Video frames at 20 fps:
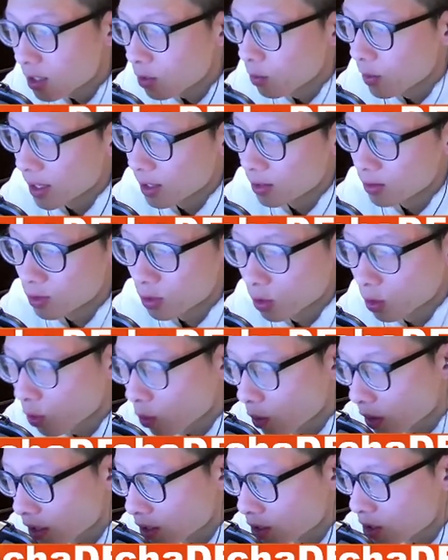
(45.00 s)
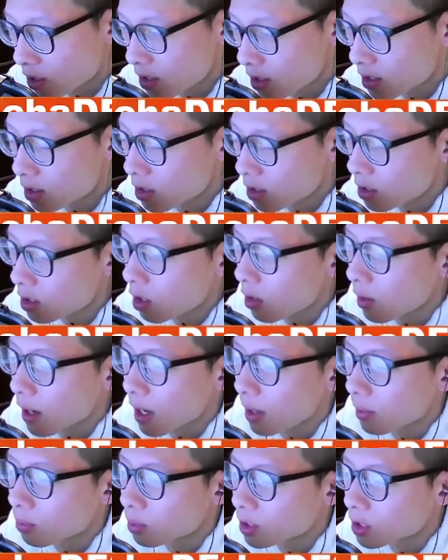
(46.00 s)
We answer questions. Just go
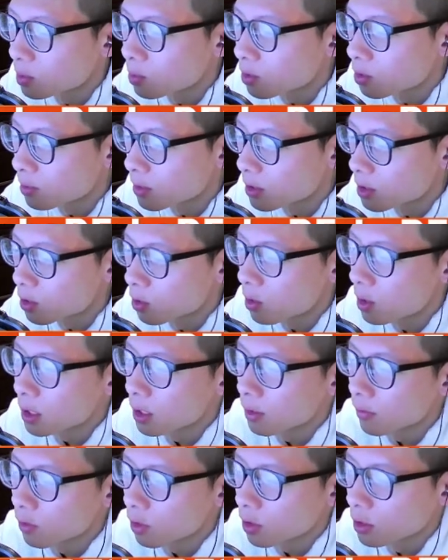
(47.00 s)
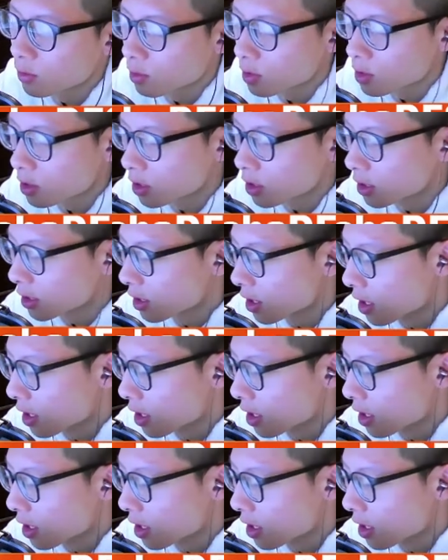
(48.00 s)
ahead. Please join if you're interested.